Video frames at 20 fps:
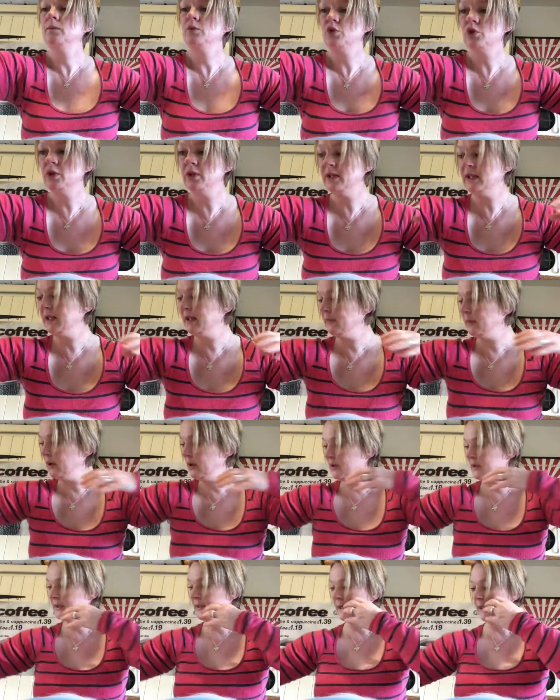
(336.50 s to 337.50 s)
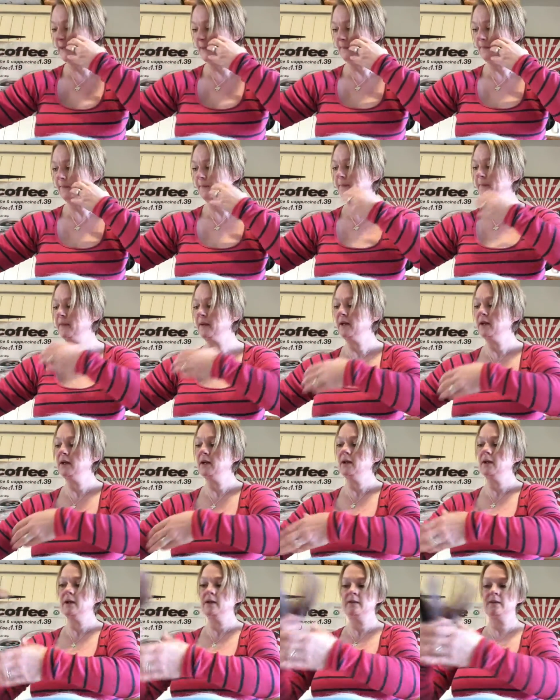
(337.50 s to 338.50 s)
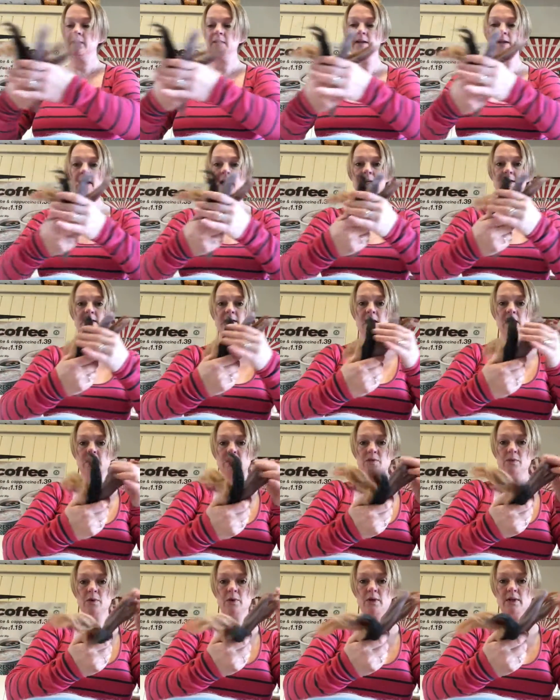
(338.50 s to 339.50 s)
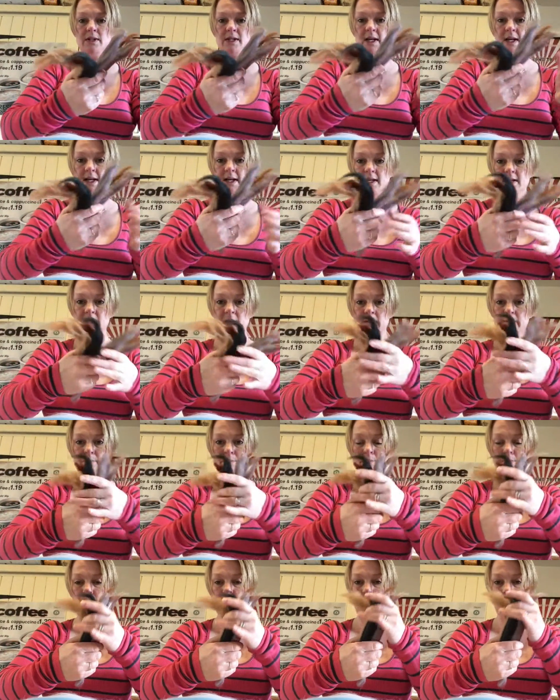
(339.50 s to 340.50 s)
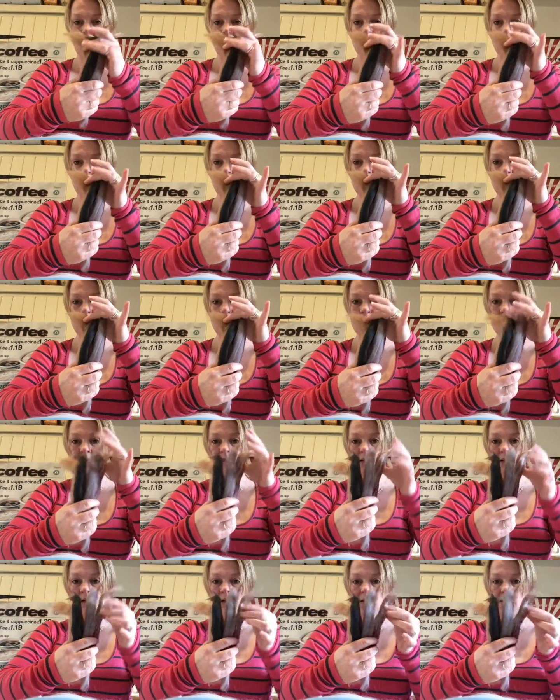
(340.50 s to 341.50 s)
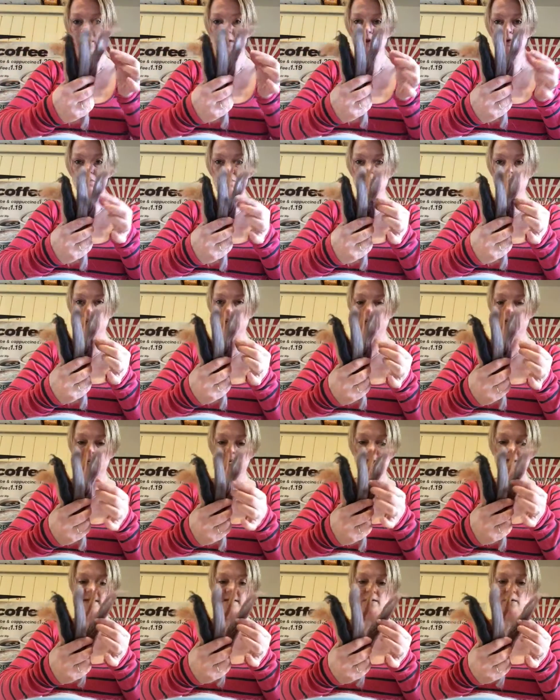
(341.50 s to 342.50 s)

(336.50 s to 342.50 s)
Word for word: Shouldn't need the blues again. So the next colours we're going to take is our browns, greys.